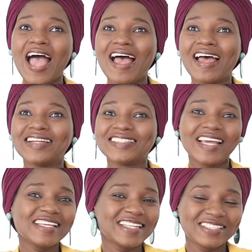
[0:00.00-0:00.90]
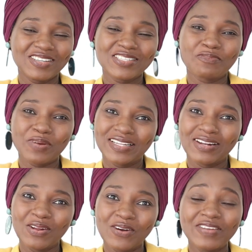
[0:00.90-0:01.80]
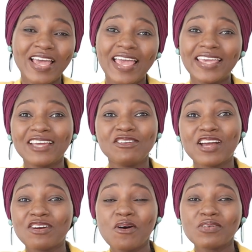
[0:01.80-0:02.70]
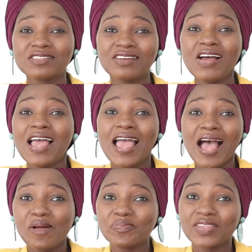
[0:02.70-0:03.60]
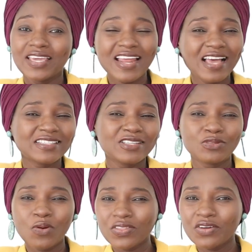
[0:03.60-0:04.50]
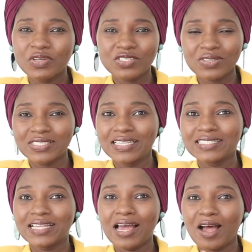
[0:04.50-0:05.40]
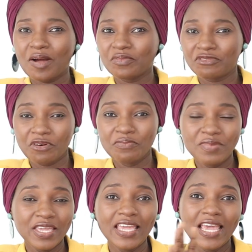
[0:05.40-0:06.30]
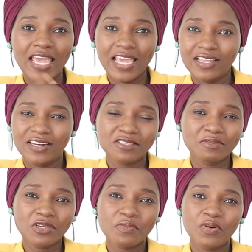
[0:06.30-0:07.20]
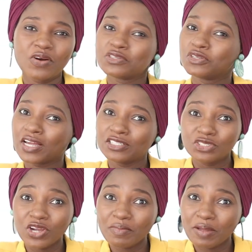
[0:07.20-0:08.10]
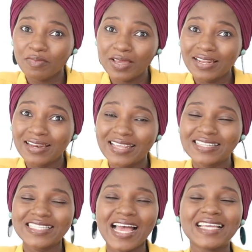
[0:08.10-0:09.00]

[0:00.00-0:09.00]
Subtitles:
And yes, let's just spread the love. Again, you can also gain access to other resources from me in the description box. You can join my mailing list.